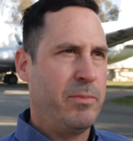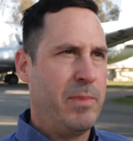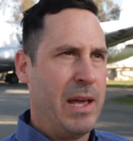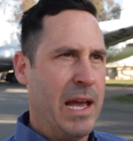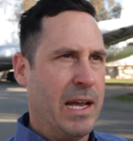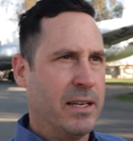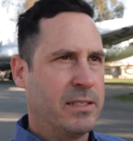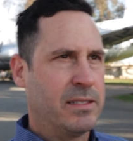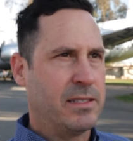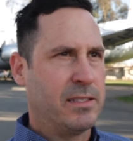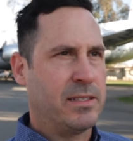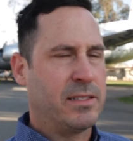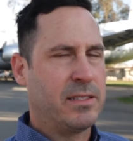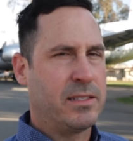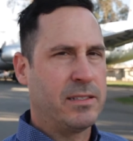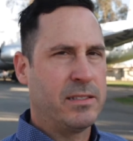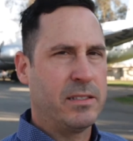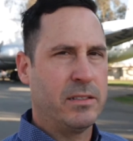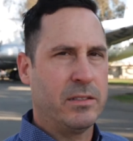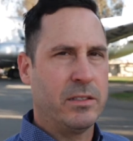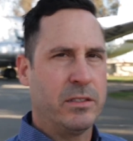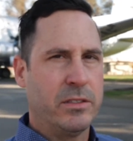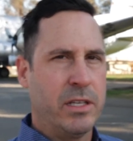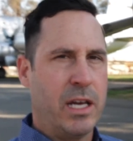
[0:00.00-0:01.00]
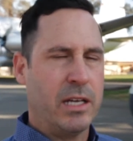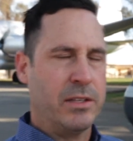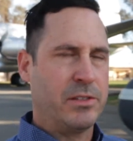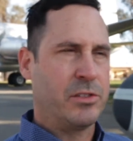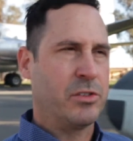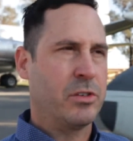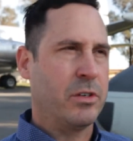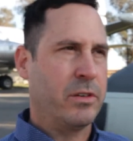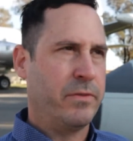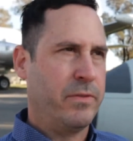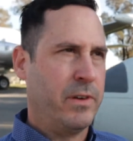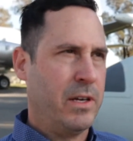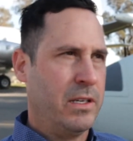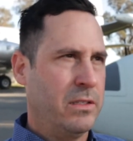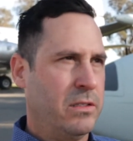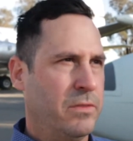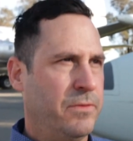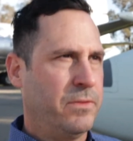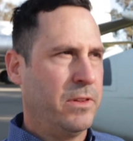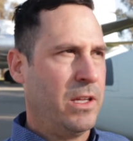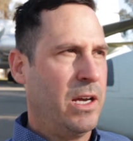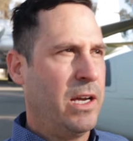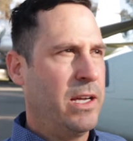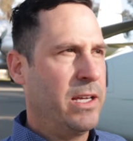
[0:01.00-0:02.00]
MAX is still not certified to
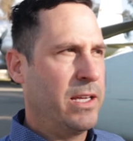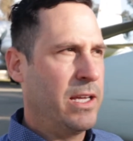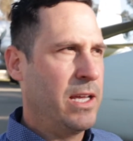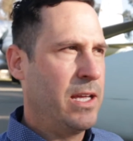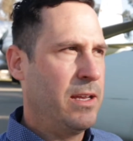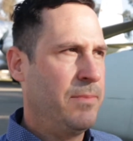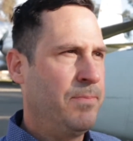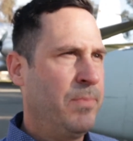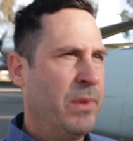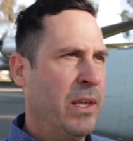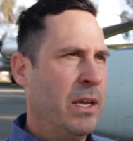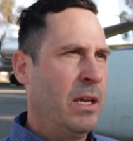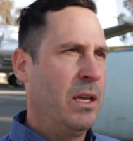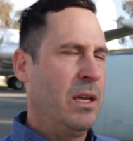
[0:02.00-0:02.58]
fly again.